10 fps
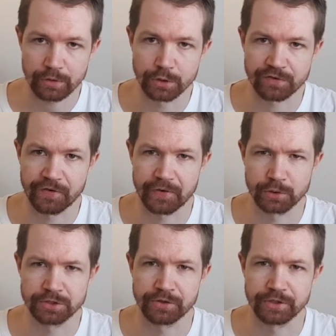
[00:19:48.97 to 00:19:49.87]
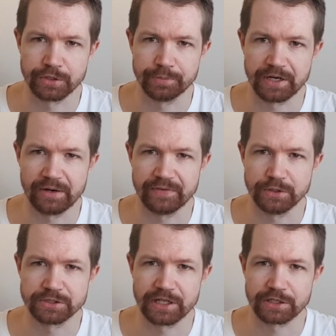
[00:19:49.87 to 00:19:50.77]
look forward to the new beer
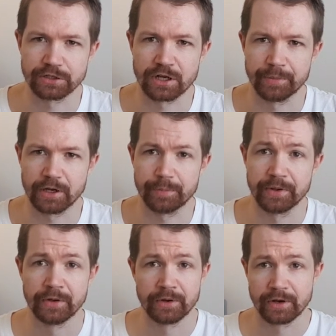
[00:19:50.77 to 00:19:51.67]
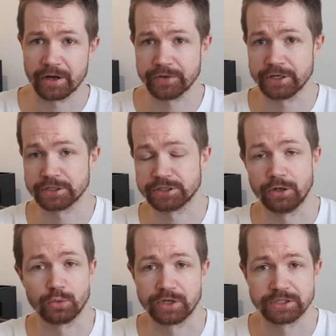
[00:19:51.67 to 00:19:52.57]
reviews that are coming up. And there is
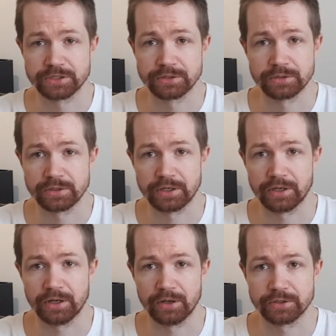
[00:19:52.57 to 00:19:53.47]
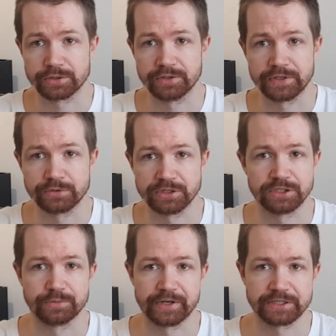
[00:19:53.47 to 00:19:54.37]
always a lot of
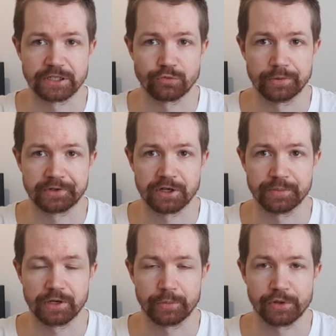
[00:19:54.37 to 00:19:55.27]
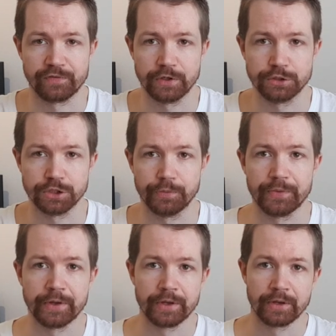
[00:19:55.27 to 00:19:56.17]
interesting beers that will be coming up in the future.
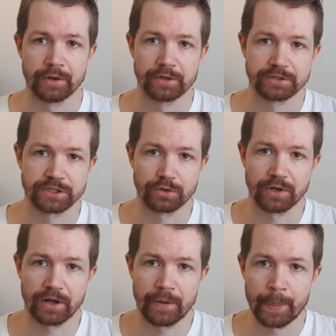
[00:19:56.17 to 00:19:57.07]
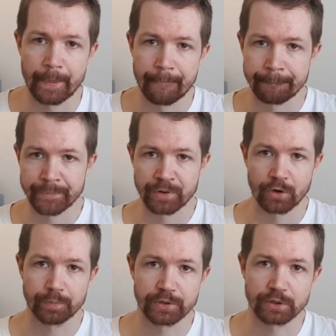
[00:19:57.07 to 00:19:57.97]
So
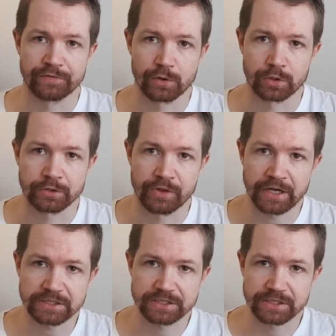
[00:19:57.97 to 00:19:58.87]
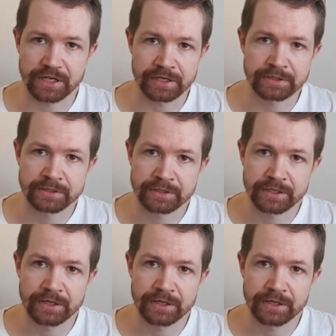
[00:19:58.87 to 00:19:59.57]
hope you look forward to that, and